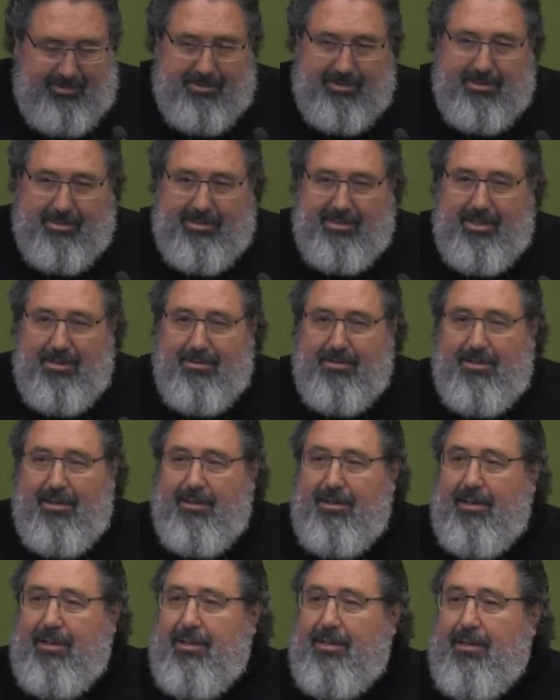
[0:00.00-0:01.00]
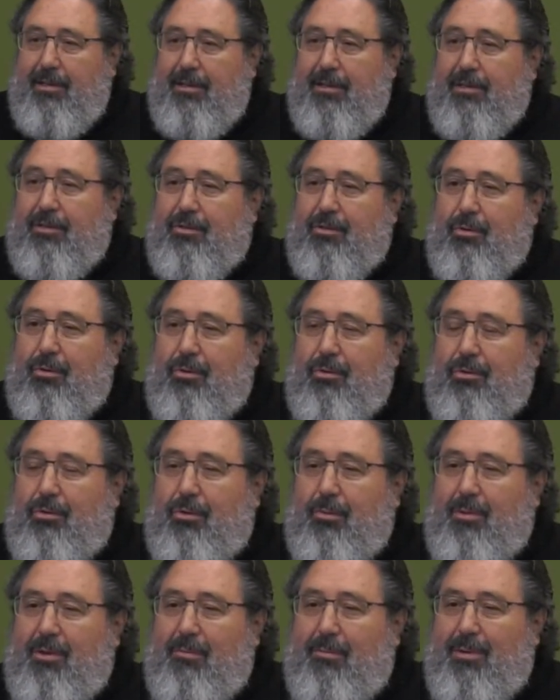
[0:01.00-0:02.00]
Certainly, it's good to
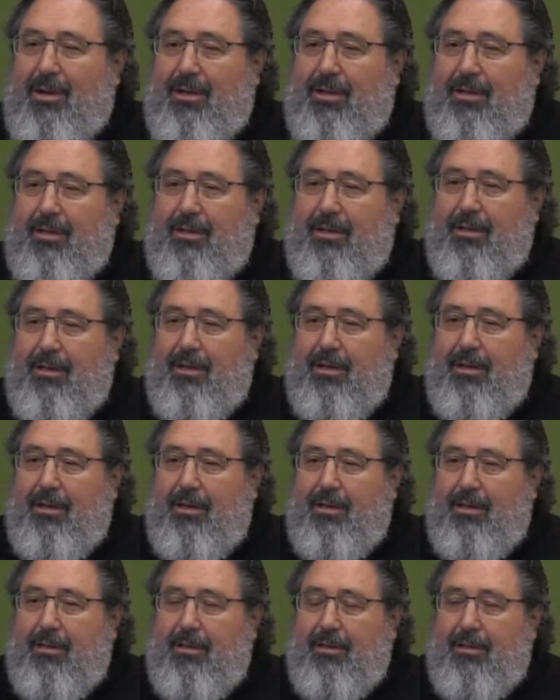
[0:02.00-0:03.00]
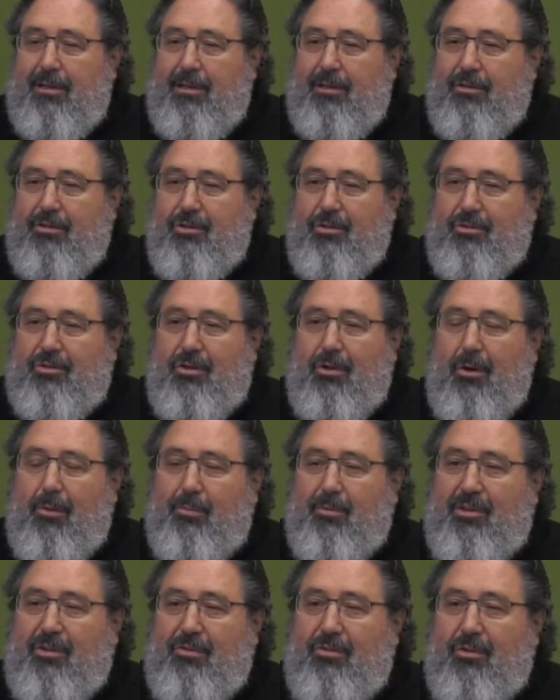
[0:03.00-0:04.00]
be back at the Johns
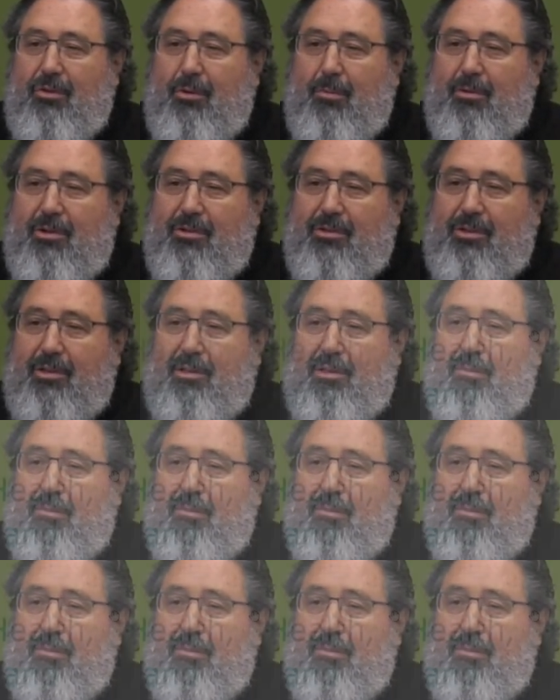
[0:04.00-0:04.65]
Hopkins University